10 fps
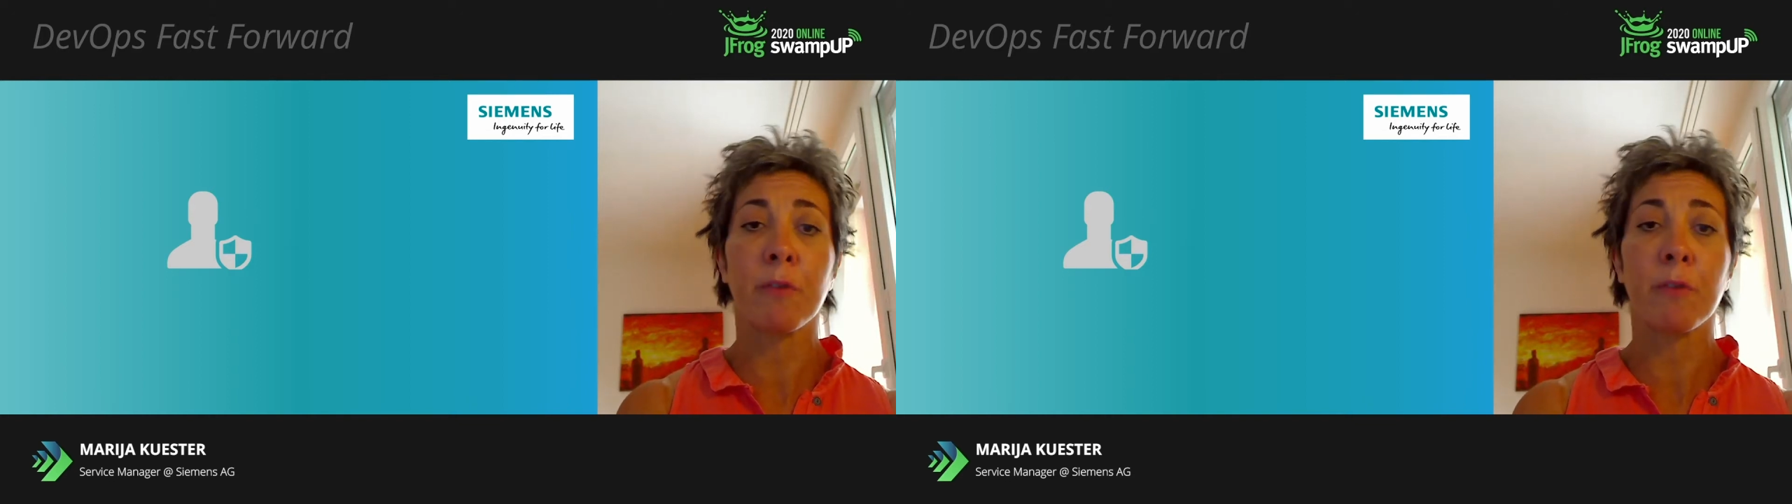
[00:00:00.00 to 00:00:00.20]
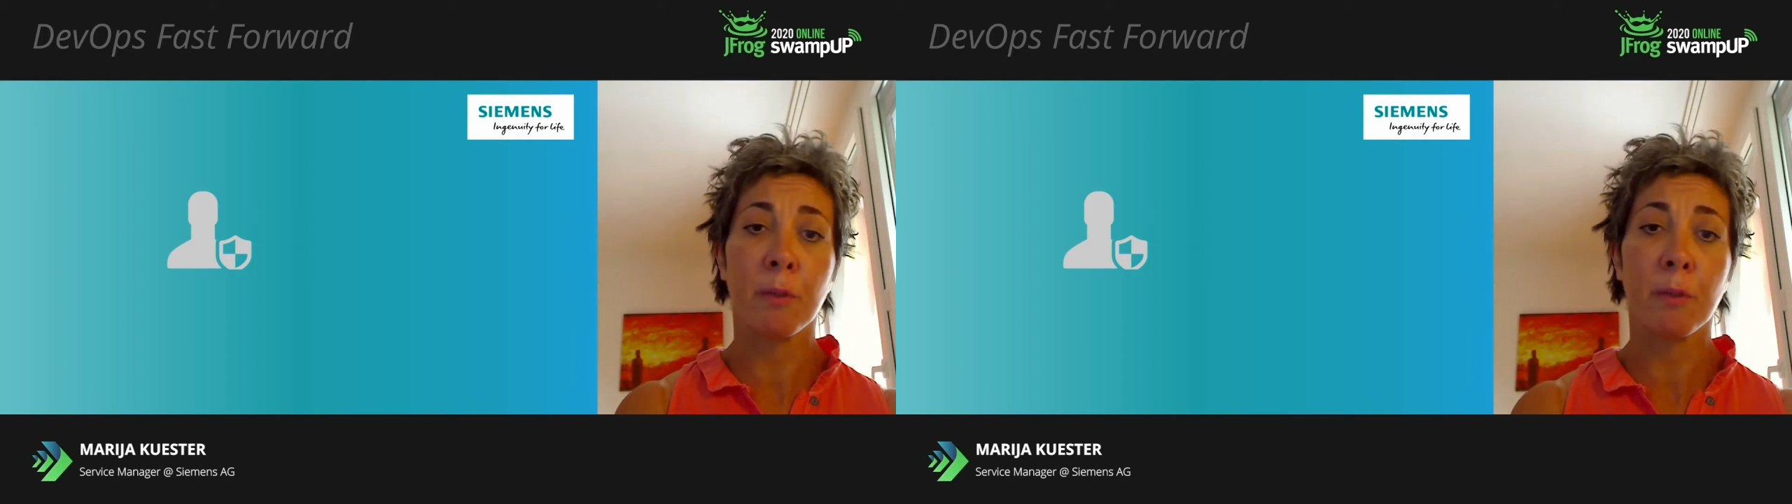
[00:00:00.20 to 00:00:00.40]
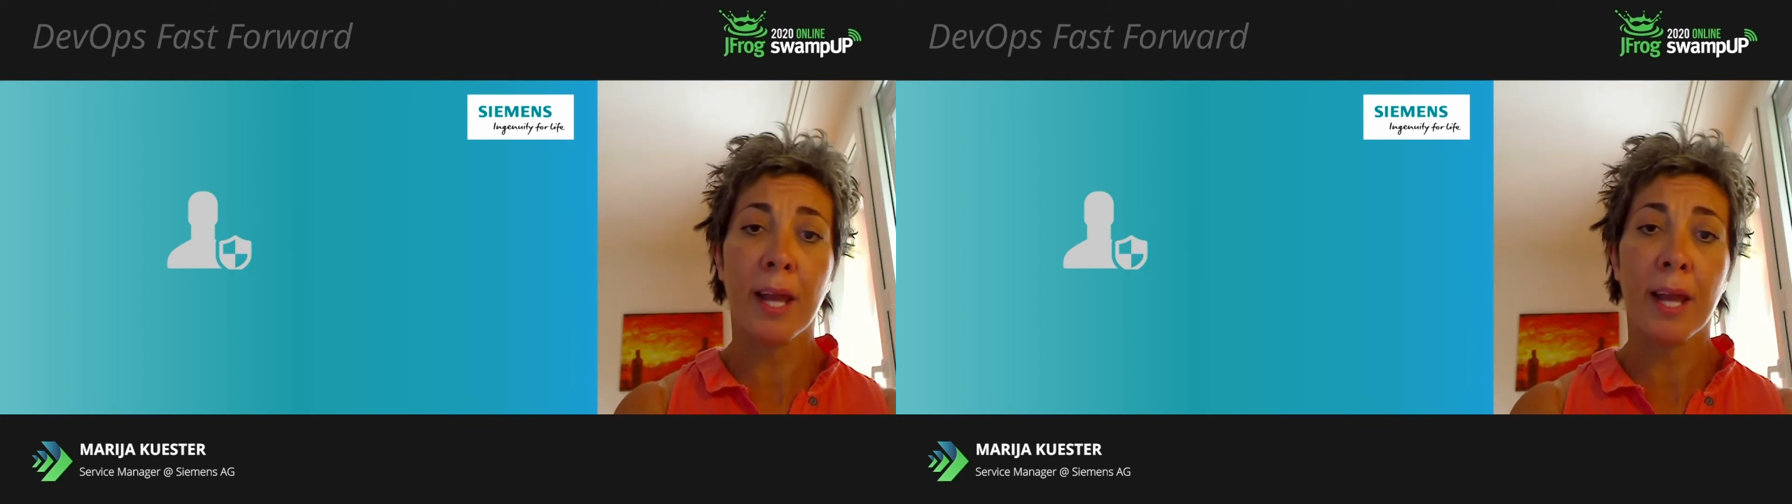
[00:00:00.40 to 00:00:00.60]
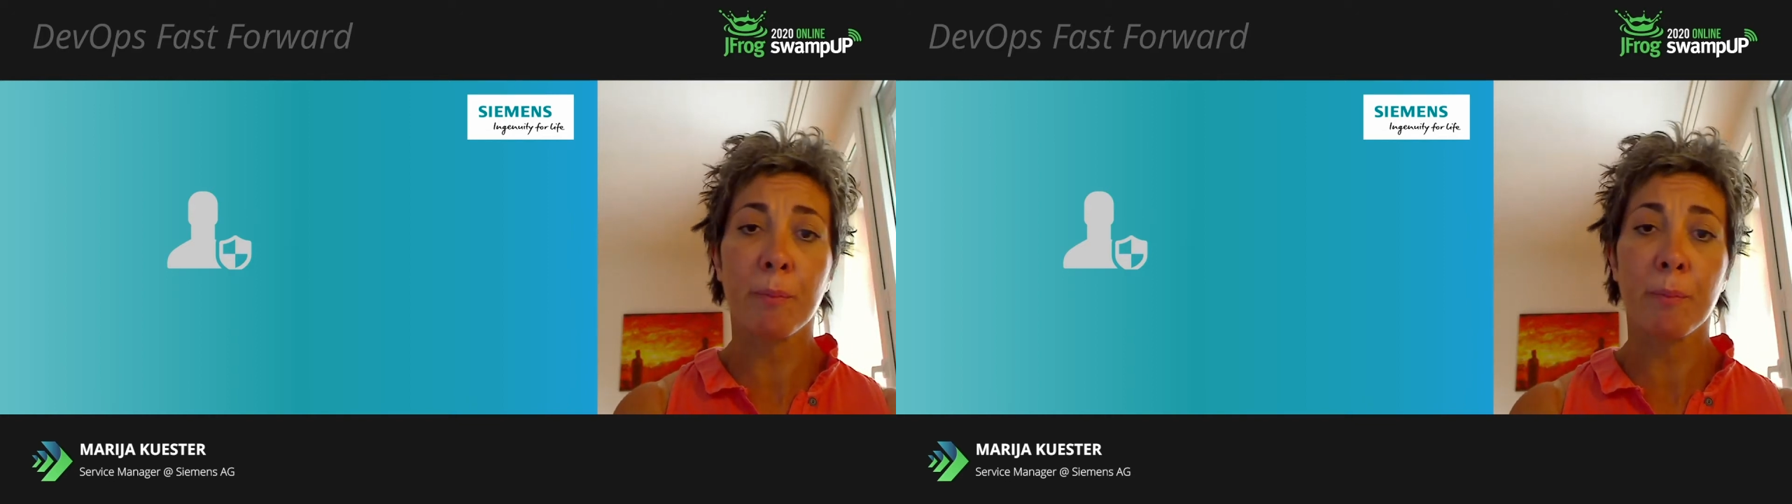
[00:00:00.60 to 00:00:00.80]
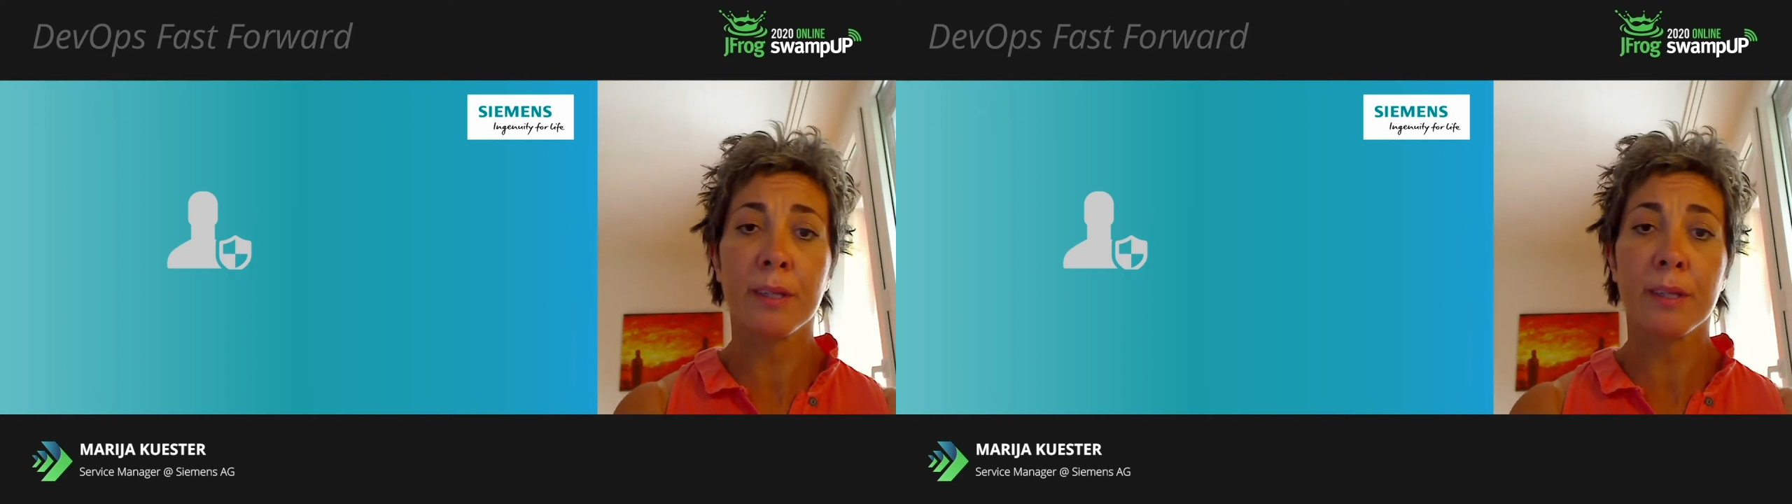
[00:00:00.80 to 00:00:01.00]
for
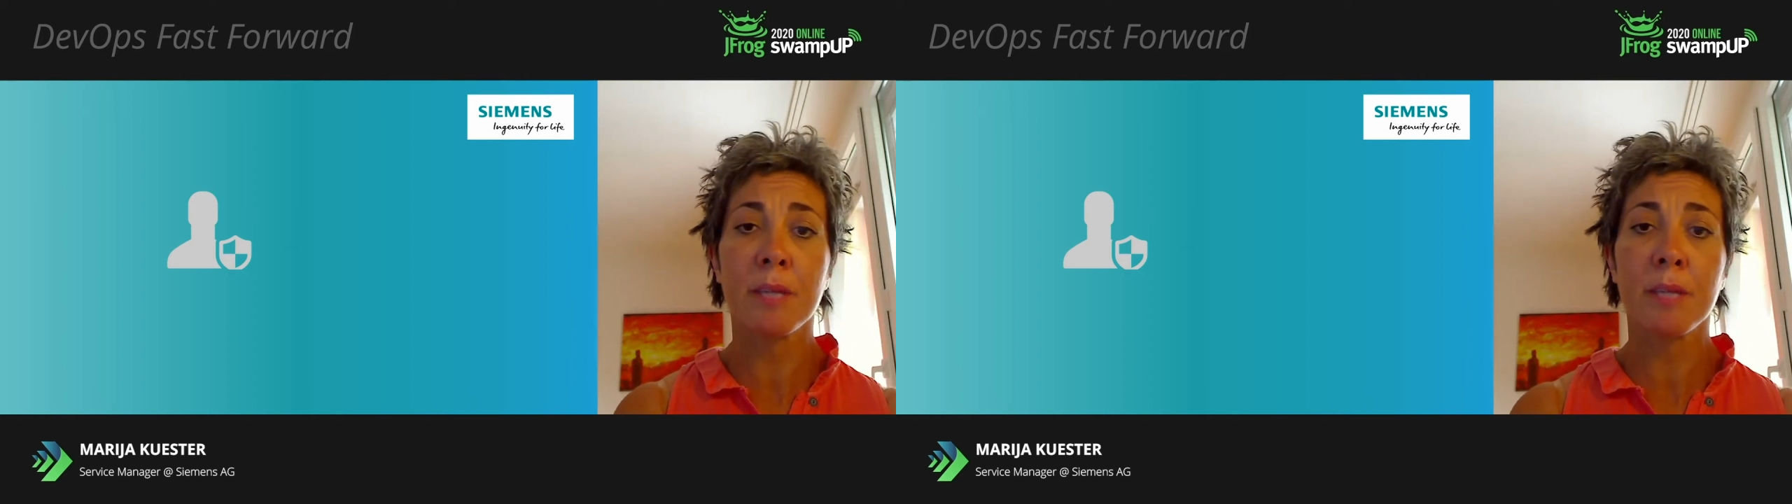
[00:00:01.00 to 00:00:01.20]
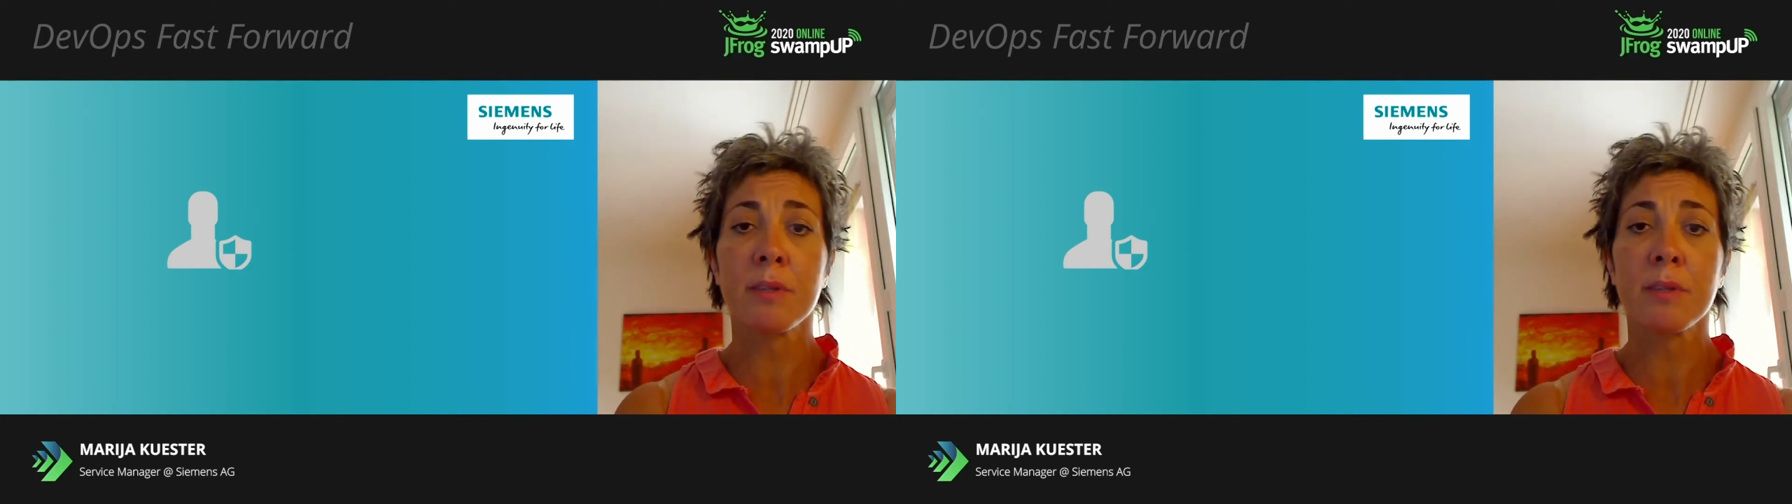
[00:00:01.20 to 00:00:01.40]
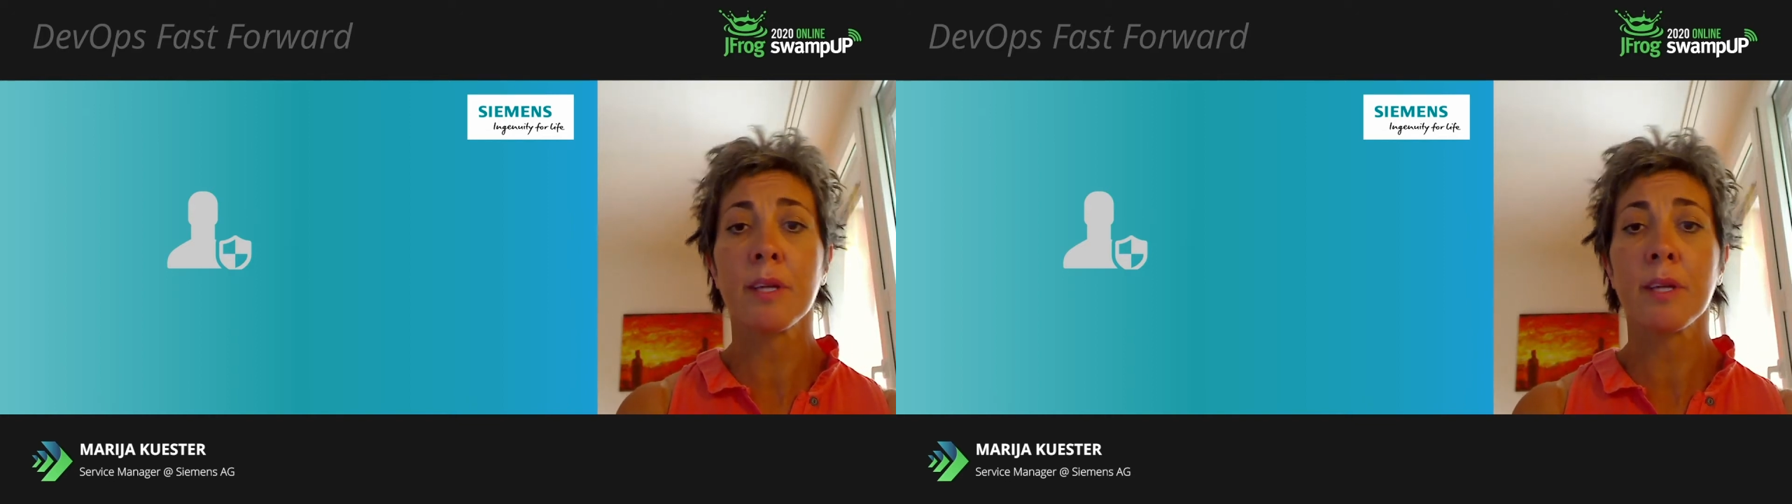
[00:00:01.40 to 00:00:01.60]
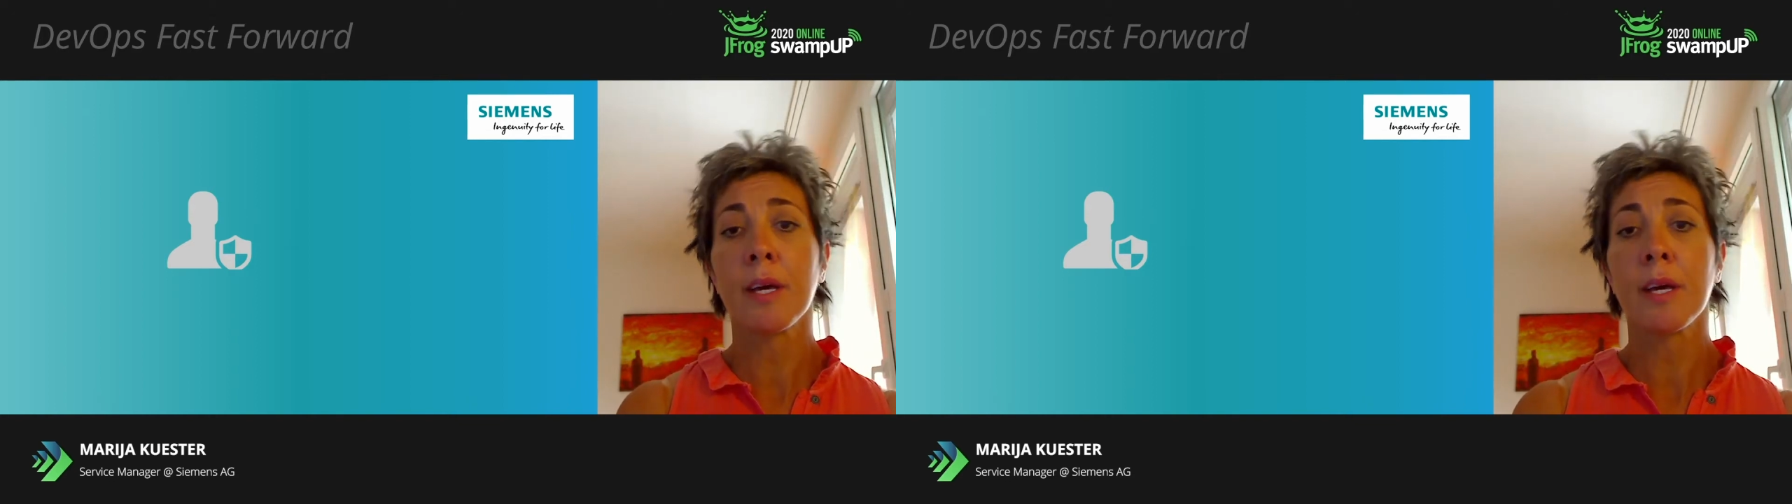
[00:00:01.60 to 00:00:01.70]
developer teams